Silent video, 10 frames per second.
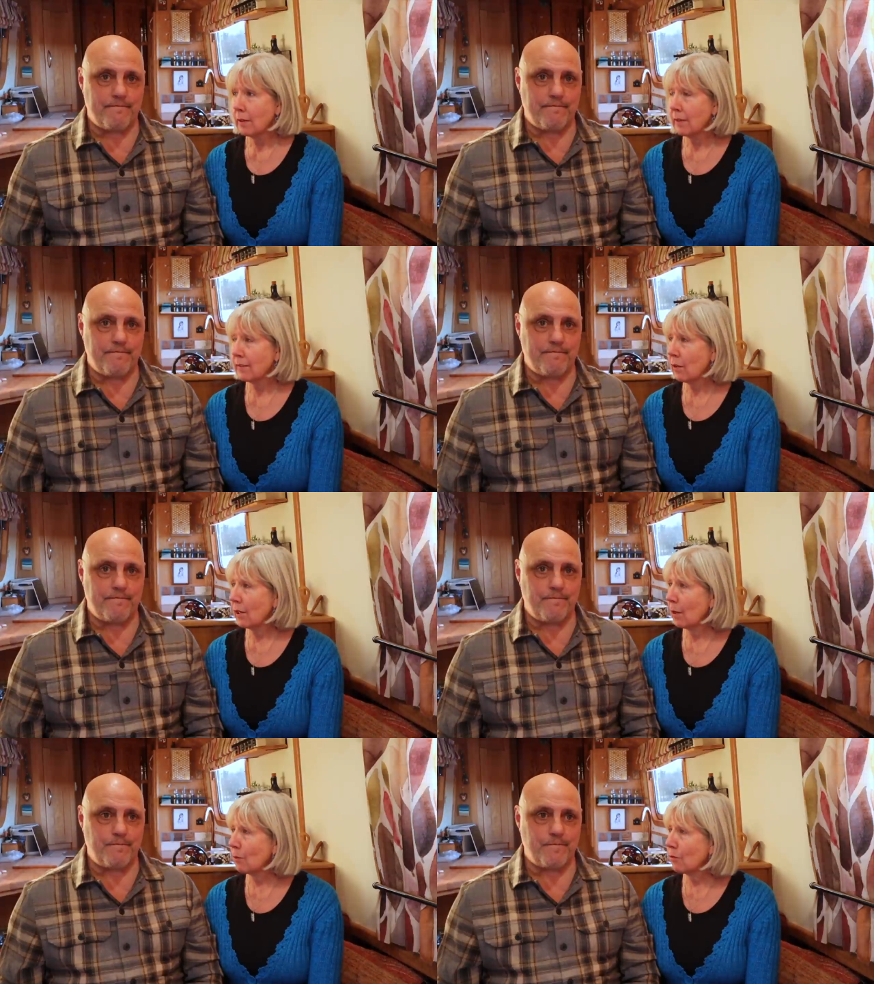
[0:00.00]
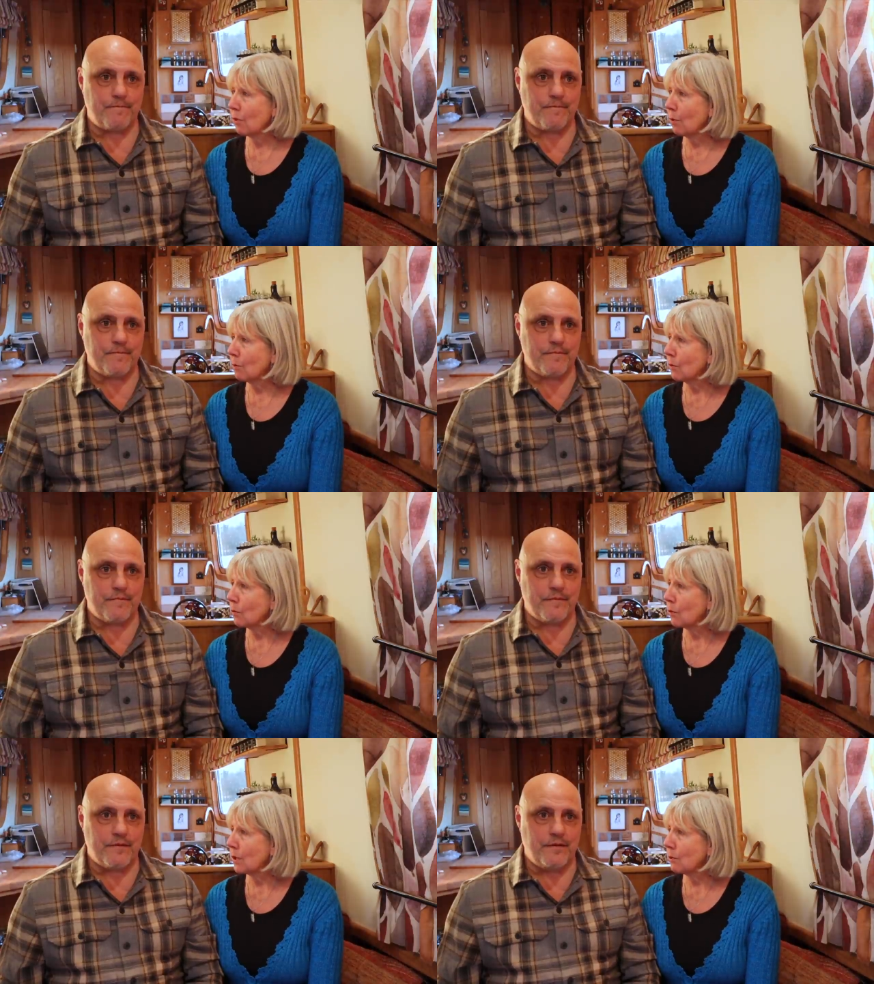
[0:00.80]
Speaker 1: has gone up from
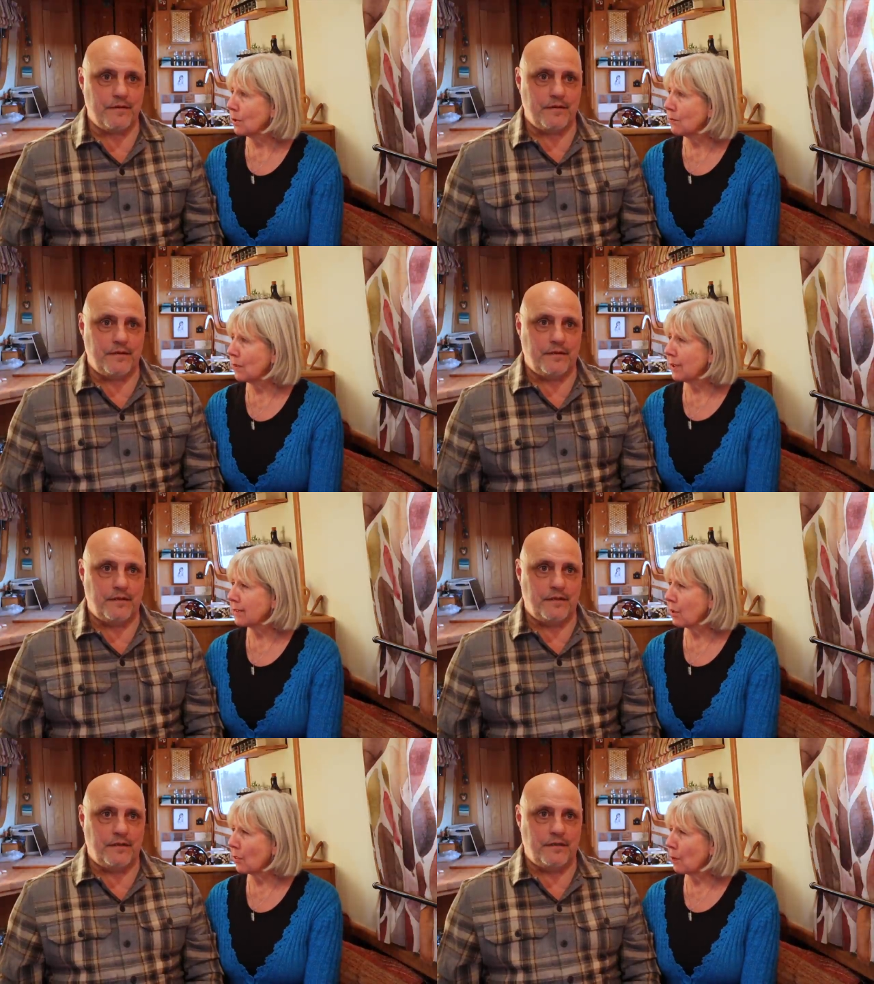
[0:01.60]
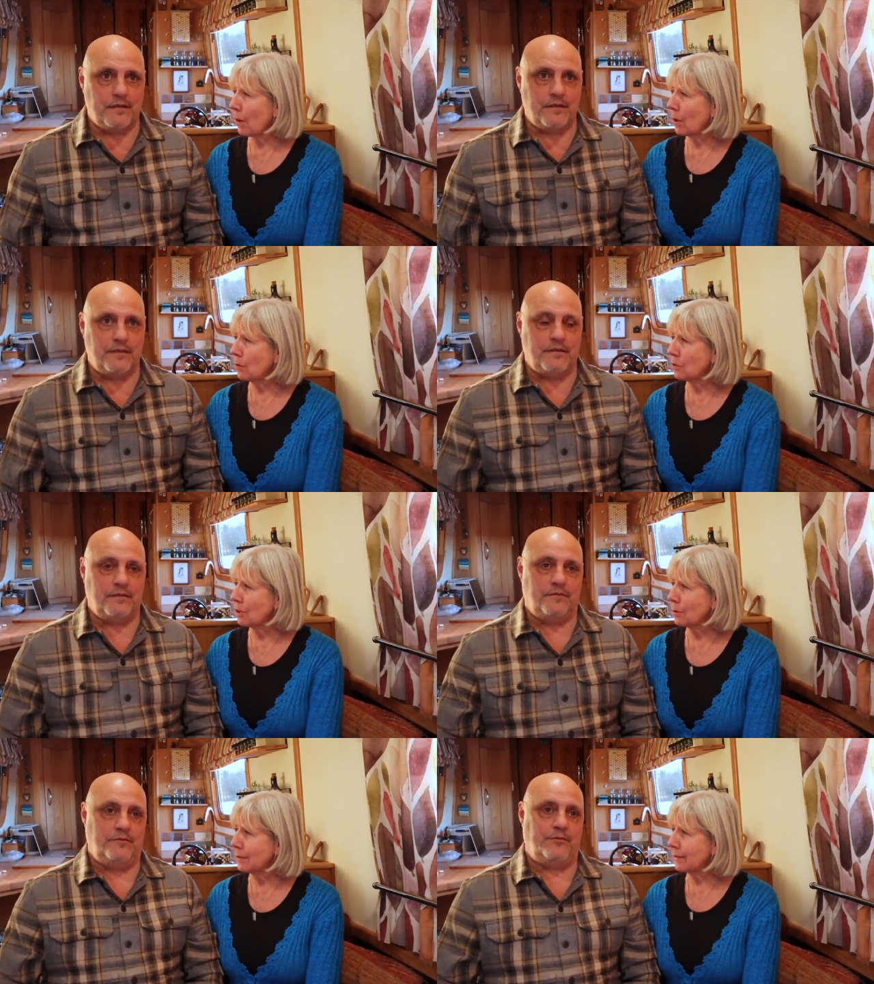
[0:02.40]
when we first got the
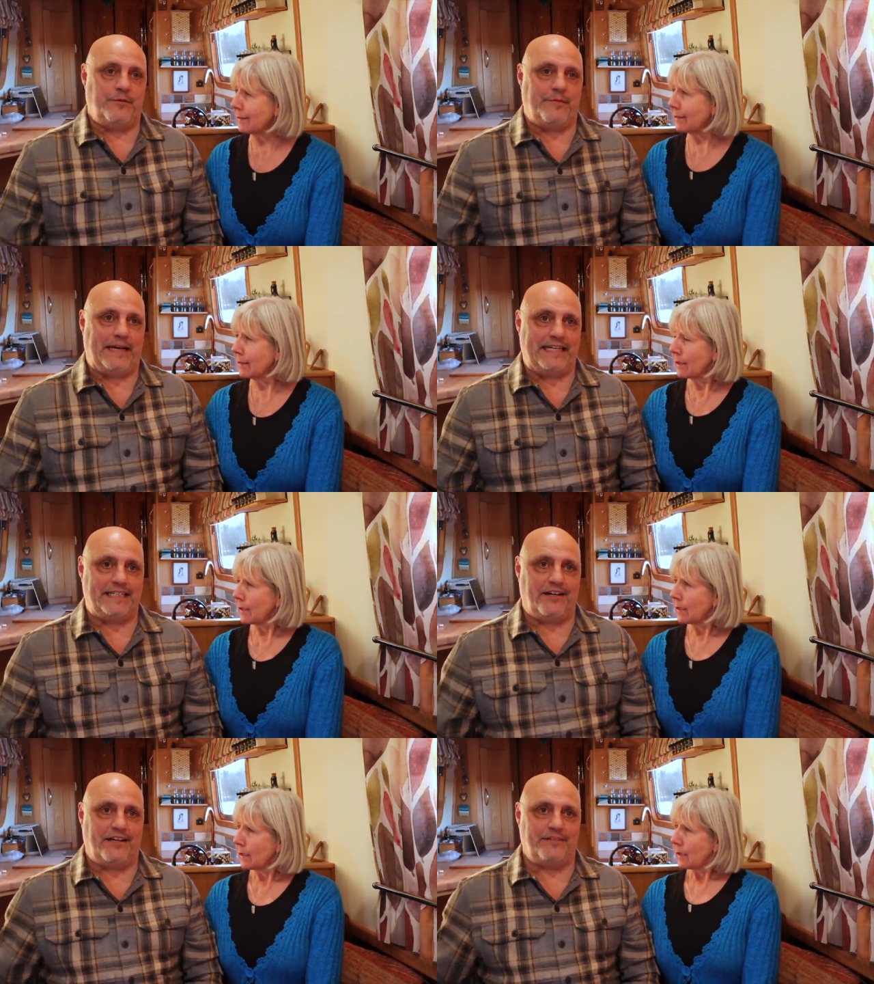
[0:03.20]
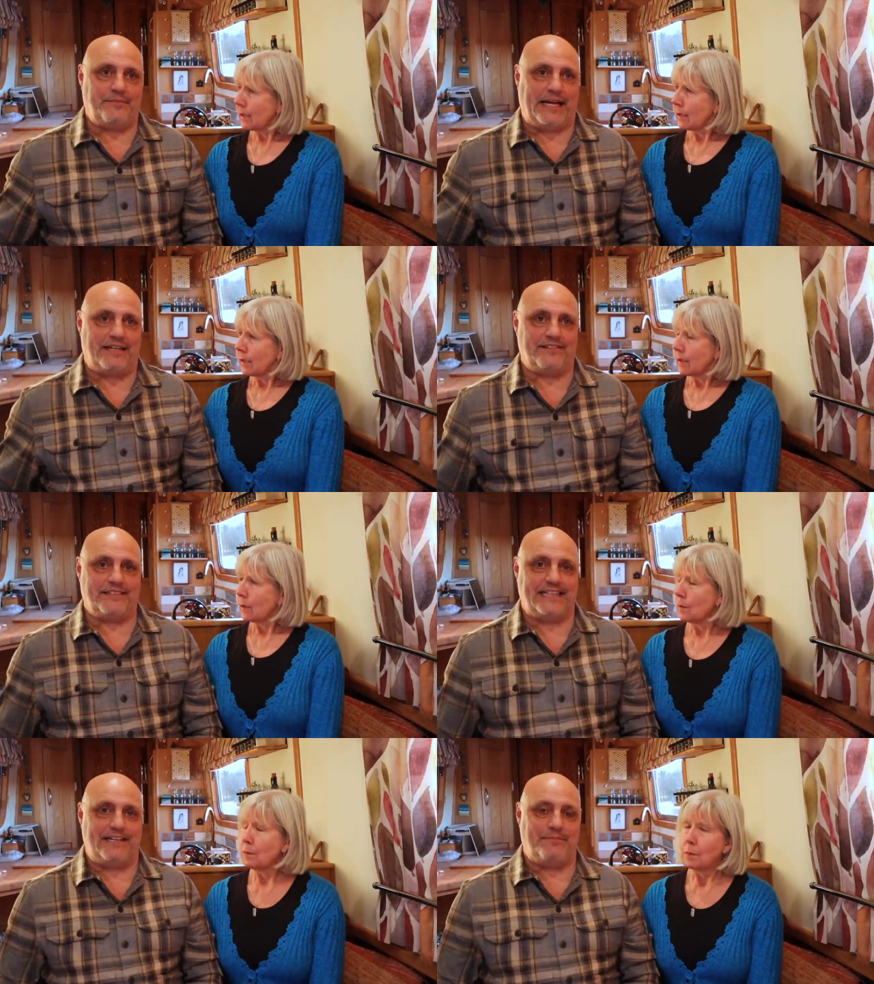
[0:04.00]
boat. It
Speaker 2: was, we were paying £9,
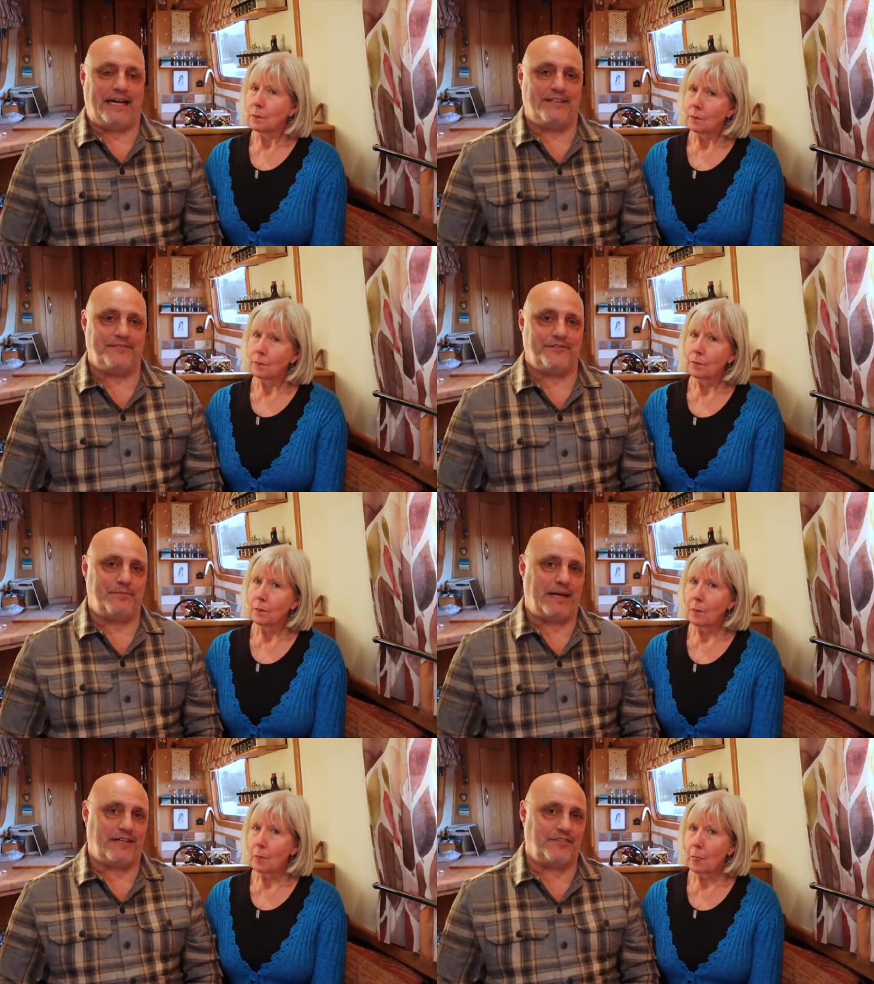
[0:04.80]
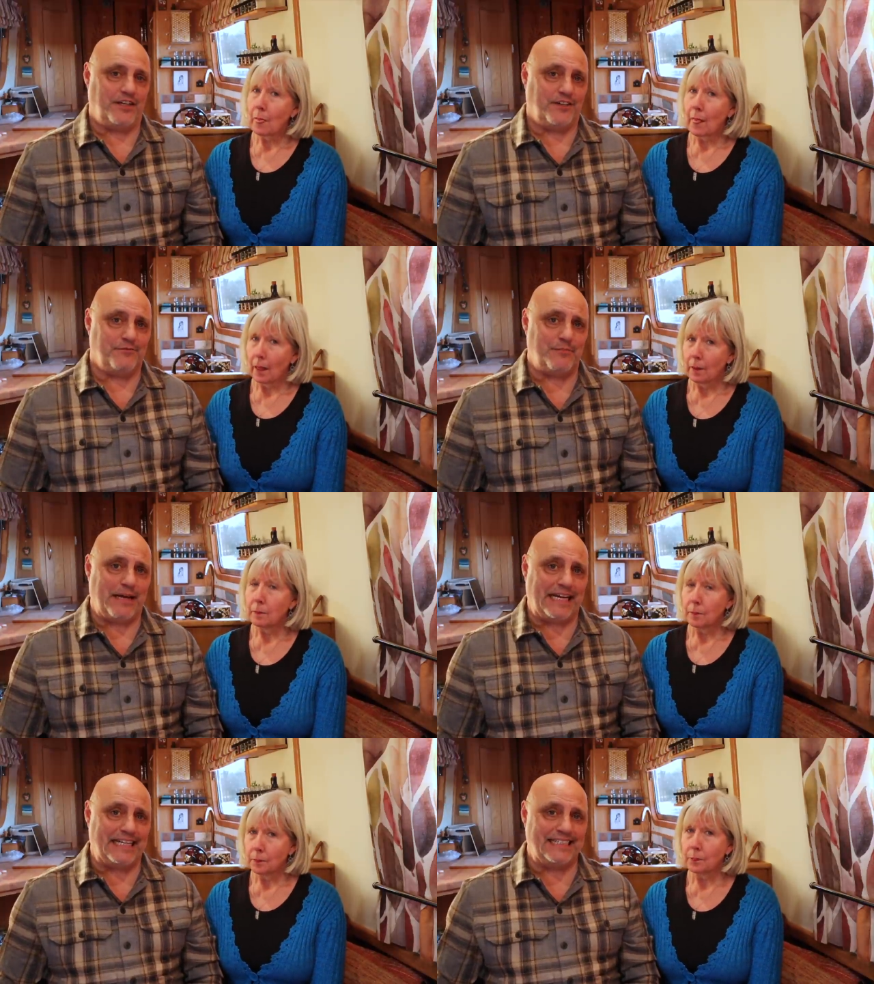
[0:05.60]
£10 for a bag of coal. We're
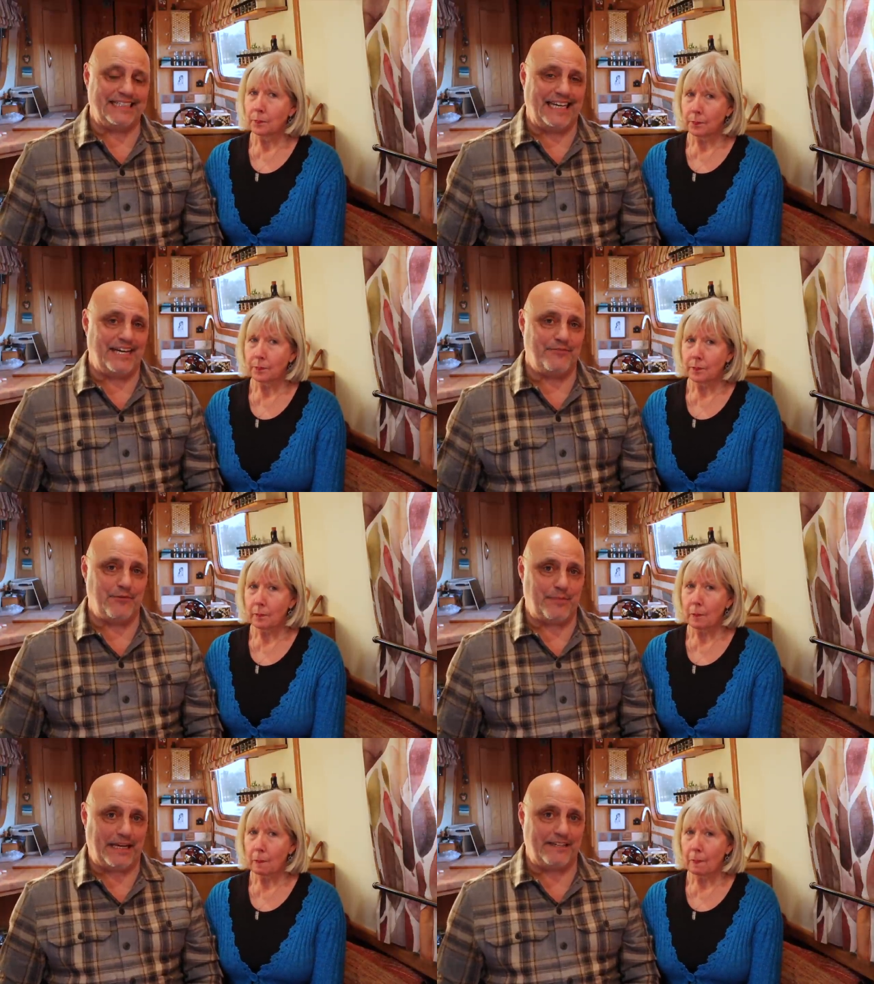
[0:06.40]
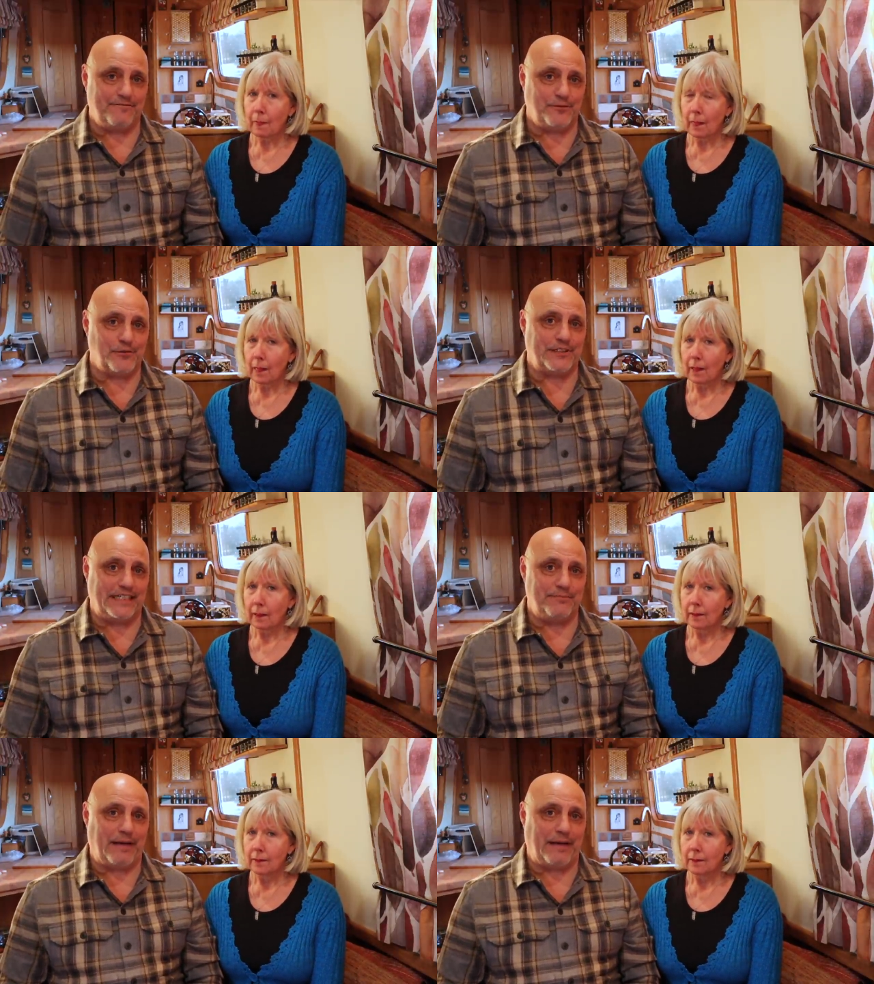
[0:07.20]
paying now, we're paying £14,